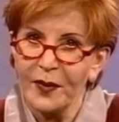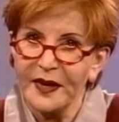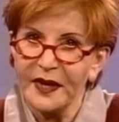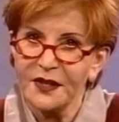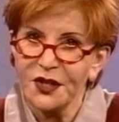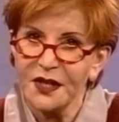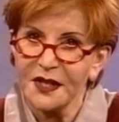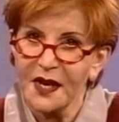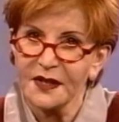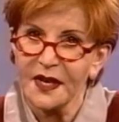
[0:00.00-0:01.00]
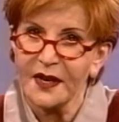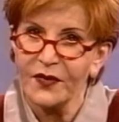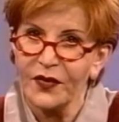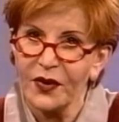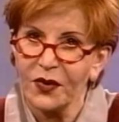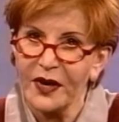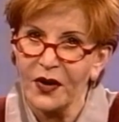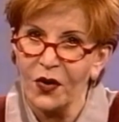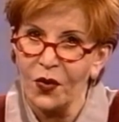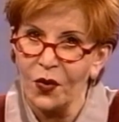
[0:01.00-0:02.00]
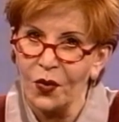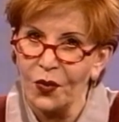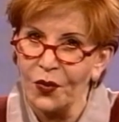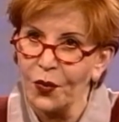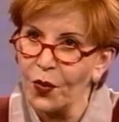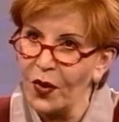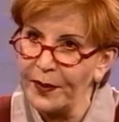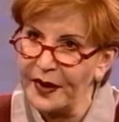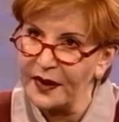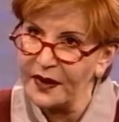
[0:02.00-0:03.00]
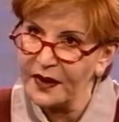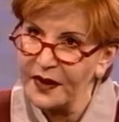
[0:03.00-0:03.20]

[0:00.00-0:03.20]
woman, and mm. she sounds like a very old woman.